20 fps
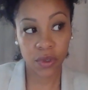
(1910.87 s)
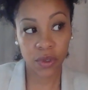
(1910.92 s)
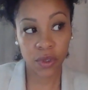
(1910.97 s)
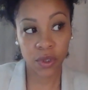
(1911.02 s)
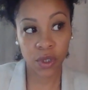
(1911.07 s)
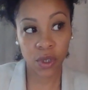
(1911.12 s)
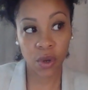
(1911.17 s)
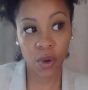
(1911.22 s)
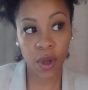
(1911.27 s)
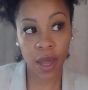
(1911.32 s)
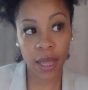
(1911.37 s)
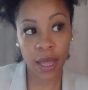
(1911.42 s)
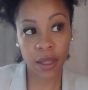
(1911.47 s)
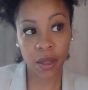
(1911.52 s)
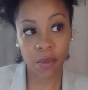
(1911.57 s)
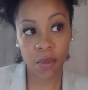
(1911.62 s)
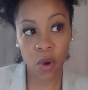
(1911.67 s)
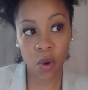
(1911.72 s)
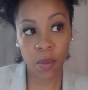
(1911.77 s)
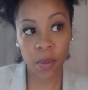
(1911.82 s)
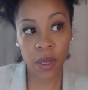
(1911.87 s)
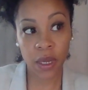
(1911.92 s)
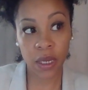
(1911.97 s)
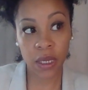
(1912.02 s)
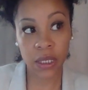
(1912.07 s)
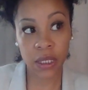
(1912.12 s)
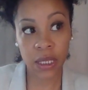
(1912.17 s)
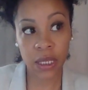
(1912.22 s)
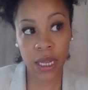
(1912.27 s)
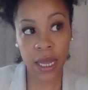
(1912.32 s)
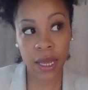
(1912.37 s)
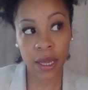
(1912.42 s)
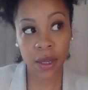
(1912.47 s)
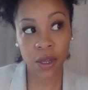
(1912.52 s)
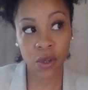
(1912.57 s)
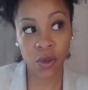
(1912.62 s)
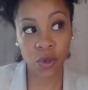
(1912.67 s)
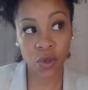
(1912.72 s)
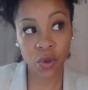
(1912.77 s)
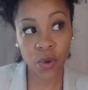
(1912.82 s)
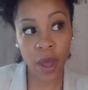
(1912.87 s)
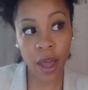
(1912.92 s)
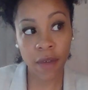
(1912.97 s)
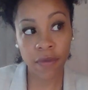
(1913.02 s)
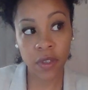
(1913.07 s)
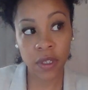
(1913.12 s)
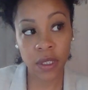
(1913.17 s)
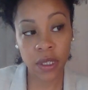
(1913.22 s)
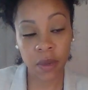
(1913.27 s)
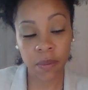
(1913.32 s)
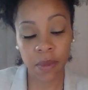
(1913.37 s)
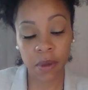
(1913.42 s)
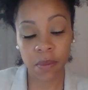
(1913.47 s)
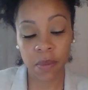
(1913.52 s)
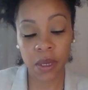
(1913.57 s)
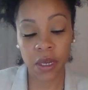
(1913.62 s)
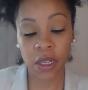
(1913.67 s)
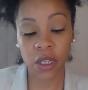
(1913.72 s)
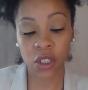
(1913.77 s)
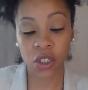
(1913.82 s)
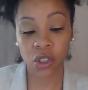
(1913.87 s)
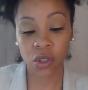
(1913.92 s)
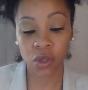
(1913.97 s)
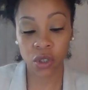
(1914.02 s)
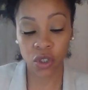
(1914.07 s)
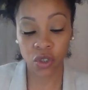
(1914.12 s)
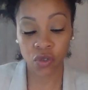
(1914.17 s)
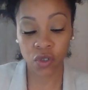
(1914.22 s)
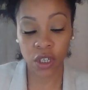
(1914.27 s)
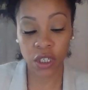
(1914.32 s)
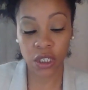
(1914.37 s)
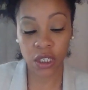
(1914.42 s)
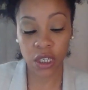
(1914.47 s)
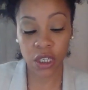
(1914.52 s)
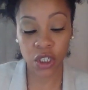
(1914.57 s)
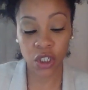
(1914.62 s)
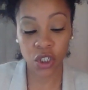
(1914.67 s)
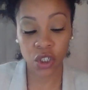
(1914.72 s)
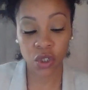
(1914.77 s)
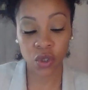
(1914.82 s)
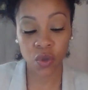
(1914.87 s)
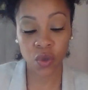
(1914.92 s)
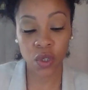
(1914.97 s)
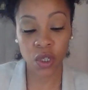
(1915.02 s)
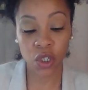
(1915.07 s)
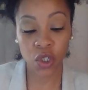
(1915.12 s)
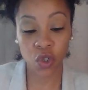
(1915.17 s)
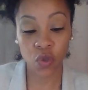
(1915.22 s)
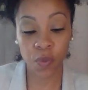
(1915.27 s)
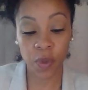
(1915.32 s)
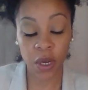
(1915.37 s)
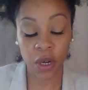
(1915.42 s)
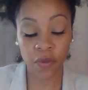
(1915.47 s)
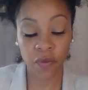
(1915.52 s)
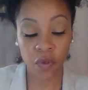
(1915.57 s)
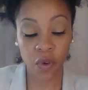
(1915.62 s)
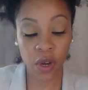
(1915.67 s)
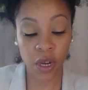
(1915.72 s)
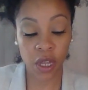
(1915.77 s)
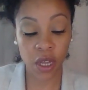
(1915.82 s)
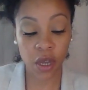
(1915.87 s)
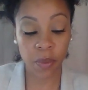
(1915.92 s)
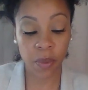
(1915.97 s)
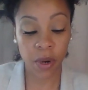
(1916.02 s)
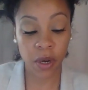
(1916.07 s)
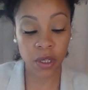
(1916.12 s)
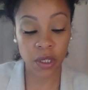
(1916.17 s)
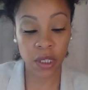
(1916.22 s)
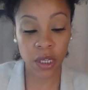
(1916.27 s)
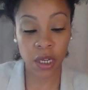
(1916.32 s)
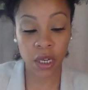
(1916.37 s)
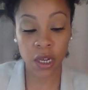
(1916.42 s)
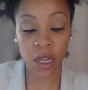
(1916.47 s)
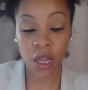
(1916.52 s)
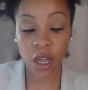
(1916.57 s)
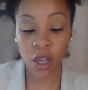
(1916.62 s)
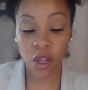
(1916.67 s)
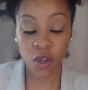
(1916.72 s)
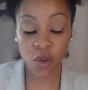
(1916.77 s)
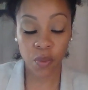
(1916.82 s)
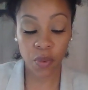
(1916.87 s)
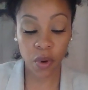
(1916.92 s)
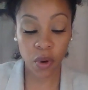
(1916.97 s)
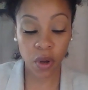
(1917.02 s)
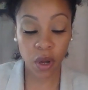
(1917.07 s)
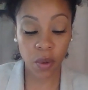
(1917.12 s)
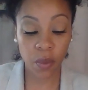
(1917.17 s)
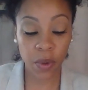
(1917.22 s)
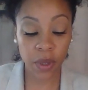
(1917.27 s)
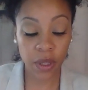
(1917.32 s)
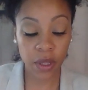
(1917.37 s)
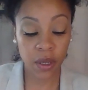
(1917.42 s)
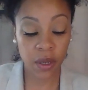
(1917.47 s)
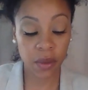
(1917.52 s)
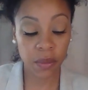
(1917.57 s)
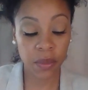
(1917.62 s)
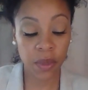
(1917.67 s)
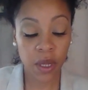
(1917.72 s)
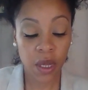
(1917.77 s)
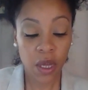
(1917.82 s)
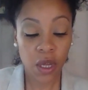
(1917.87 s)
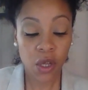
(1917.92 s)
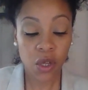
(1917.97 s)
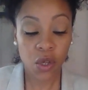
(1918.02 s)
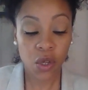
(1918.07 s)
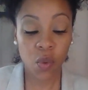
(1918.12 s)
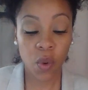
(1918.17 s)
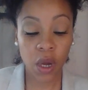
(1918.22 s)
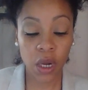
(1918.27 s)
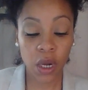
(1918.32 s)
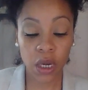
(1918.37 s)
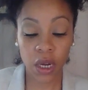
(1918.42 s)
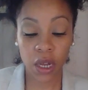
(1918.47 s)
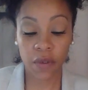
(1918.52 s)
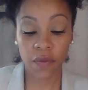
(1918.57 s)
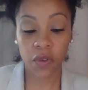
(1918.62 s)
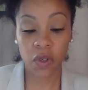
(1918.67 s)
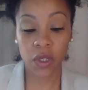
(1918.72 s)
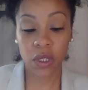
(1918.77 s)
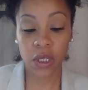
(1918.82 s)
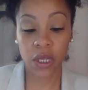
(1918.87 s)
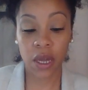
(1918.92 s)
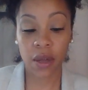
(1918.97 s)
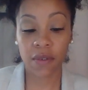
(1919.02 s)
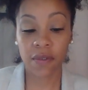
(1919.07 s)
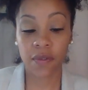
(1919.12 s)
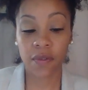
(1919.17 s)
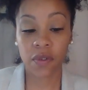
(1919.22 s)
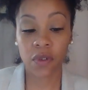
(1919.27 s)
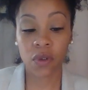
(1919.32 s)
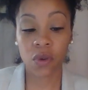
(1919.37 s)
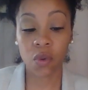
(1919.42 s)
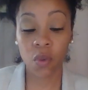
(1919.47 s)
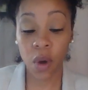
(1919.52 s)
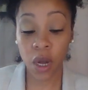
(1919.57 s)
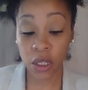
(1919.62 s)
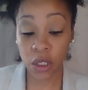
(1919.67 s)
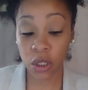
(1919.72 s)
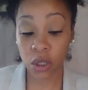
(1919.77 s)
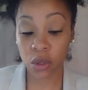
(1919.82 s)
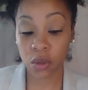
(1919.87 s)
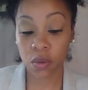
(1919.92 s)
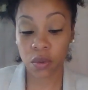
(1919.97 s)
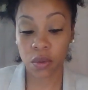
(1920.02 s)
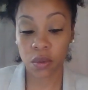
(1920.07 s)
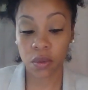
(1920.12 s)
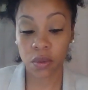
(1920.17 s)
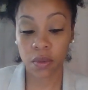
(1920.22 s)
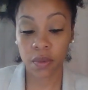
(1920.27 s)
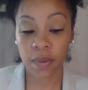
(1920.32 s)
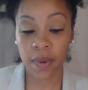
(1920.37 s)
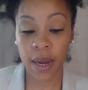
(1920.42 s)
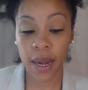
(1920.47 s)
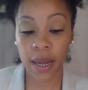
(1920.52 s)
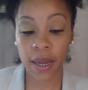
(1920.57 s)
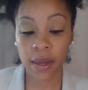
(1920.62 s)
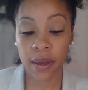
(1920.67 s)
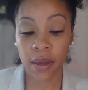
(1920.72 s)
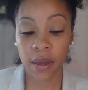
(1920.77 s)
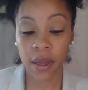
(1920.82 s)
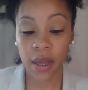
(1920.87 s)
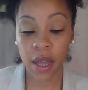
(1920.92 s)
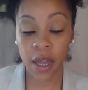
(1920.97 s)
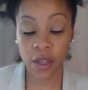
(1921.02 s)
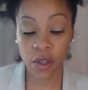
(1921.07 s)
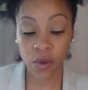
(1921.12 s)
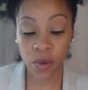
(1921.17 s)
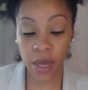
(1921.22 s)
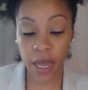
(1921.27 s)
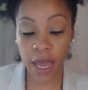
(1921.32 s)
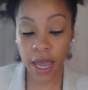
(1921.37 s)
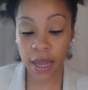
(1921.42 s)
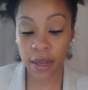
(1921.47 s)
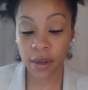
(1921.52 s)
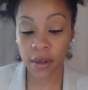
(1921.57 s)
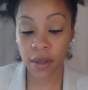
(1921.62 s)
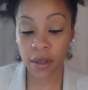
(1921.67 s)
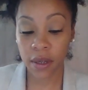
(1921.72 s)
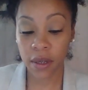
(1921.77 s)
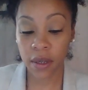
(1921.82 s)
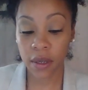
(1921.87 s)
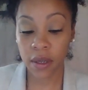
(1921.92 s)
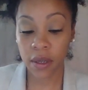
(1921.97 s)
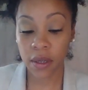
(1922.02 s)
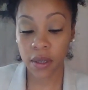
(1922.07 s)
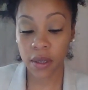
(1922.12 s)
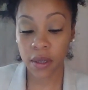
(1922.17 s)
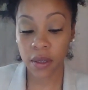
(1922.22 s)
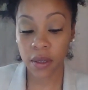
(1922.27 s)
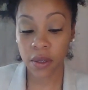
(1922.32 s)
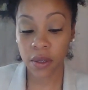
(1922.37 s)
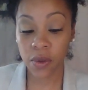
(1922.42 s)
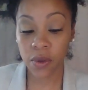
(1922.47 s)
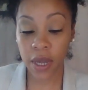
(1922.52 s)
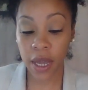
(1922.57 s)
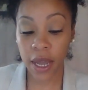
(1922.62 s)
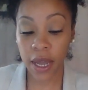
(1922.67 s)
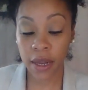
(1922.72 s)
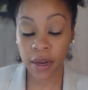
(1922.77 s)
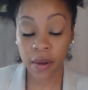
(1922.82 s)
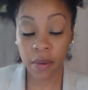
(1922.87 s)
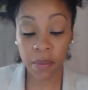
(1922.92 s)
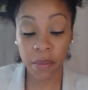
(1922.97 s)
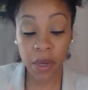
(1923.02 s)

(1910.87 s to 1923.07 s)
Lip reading: So at the moment, it's like you do have these commitment issues and trust issues because you've been avoiding your person. You broke up with them. You want to love yourself. You want to, right? And you can. You can.